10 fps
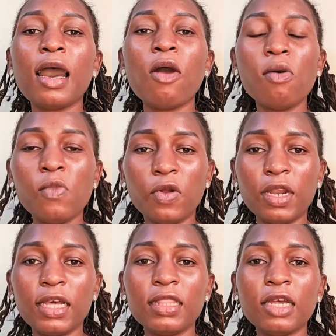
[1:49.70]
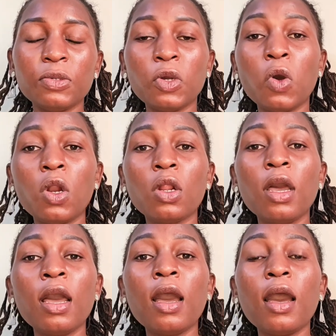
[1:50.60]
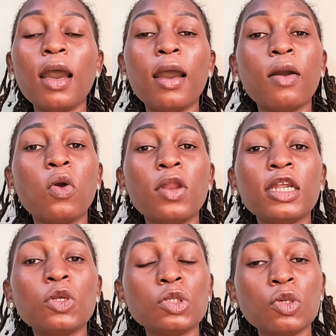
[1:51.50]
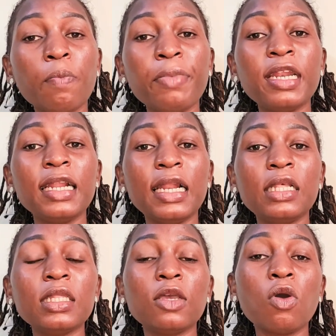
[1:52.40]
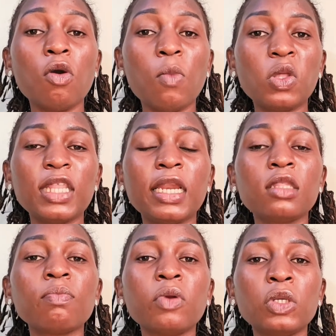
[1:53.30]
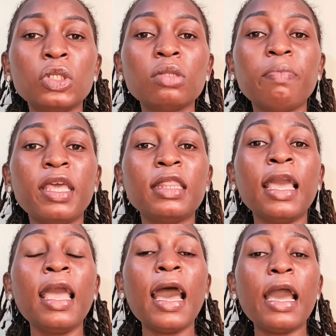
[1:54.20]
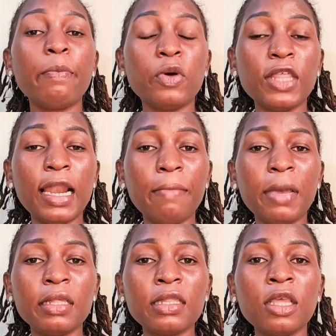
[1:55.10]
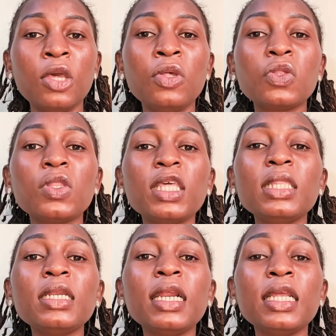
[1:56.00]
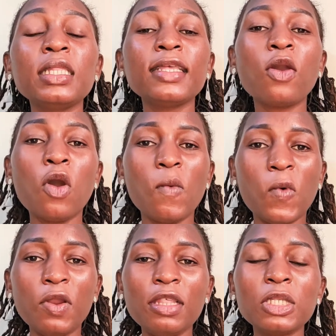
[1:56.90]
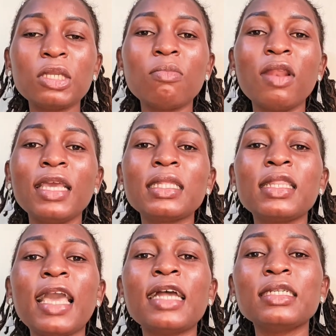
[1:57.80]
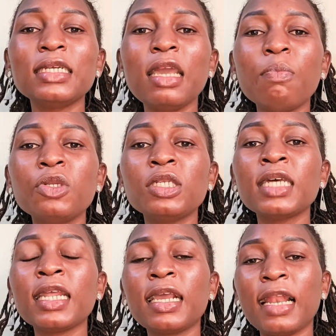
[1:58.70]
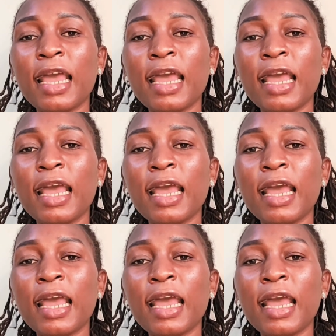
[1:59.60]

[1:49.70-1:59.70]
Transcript: hormone that we call gonadotropin releasing hormone that is produced by the hypothalamus. So this releasing hormone stimulates the anterior pituitary